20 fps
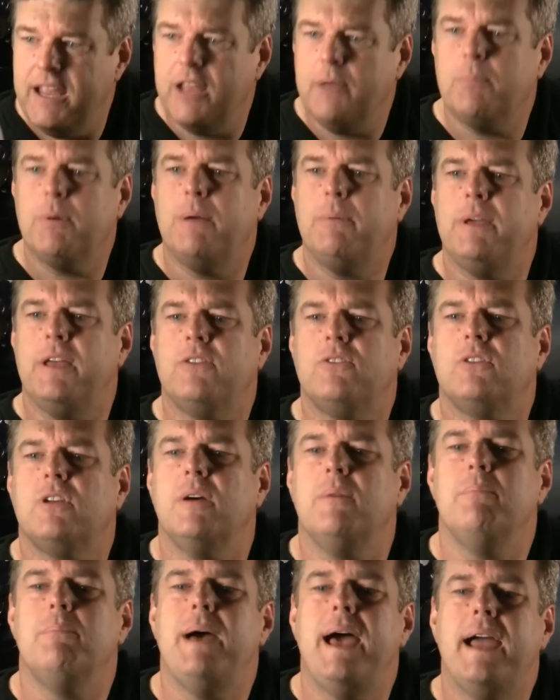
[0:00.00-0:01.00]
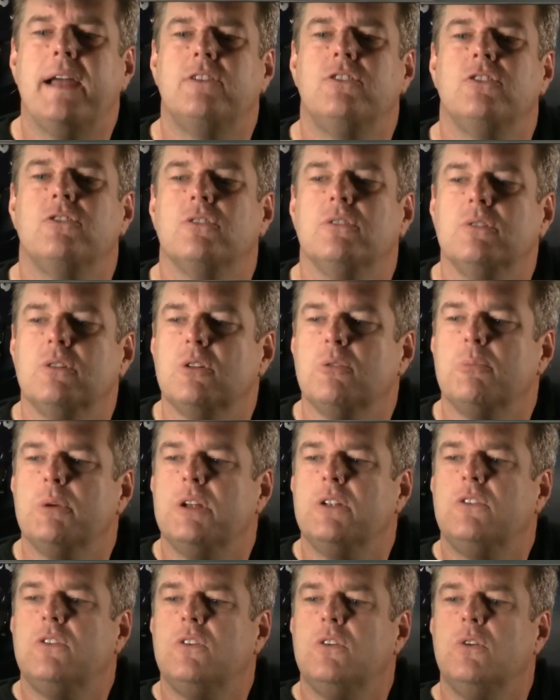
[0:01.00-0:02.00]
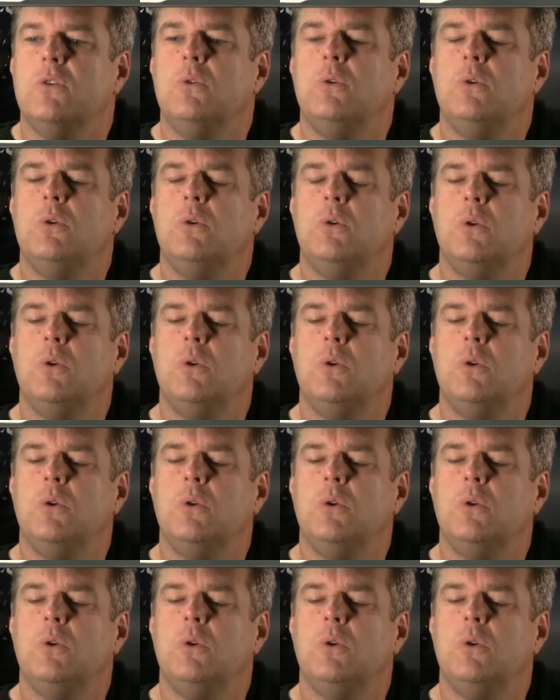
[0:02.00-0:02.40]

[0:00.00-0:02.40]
it probably has to come back just a little bit too